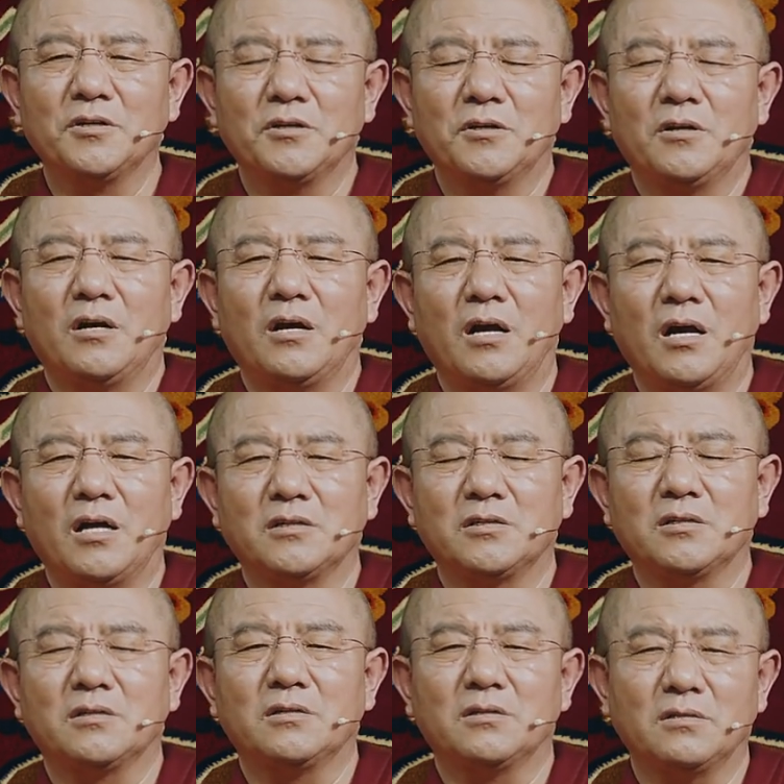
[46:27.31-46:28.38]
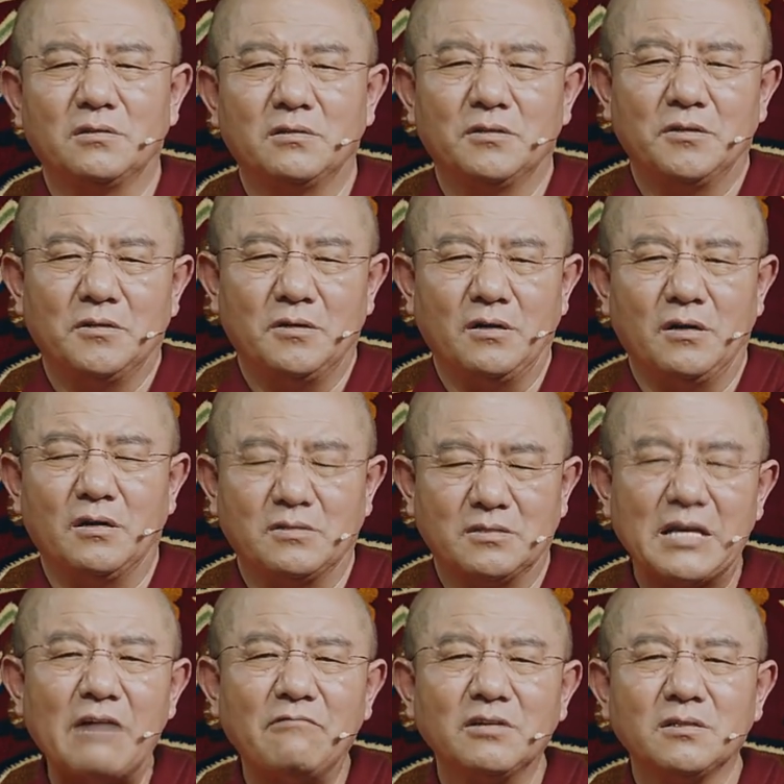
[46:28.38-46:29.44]
uh,
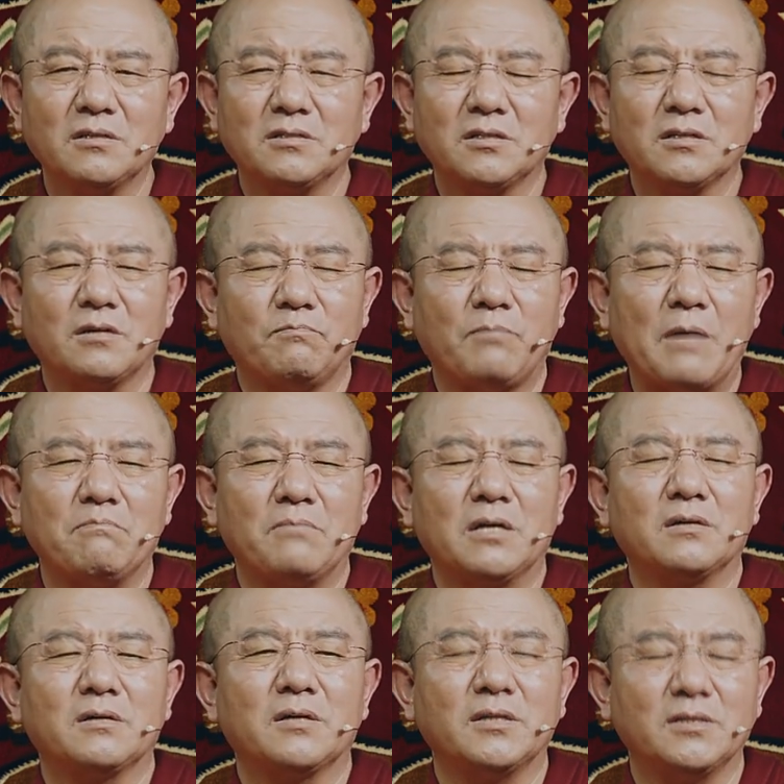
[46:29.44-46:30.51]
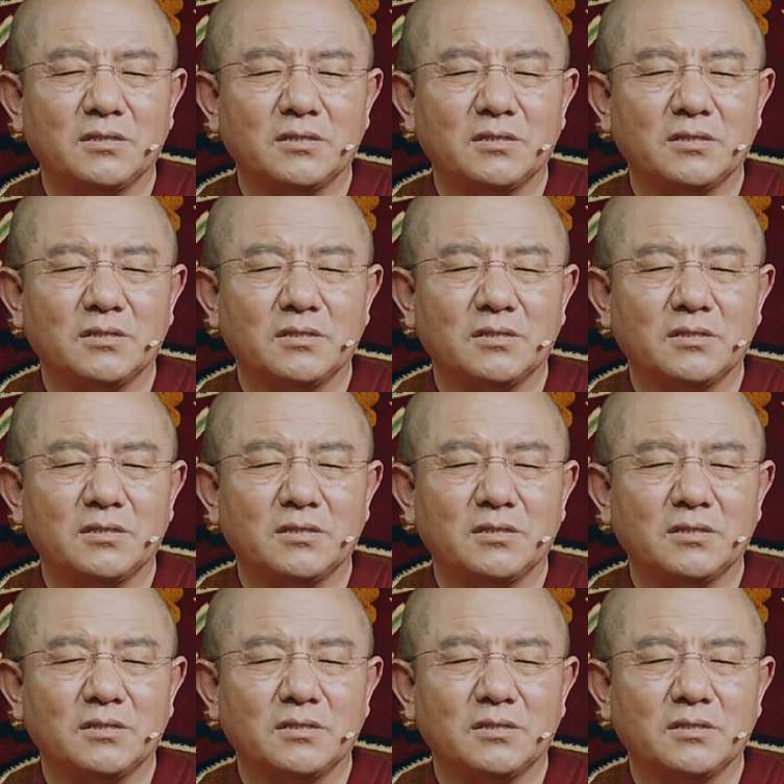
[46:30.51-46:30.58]
East, from East Asia,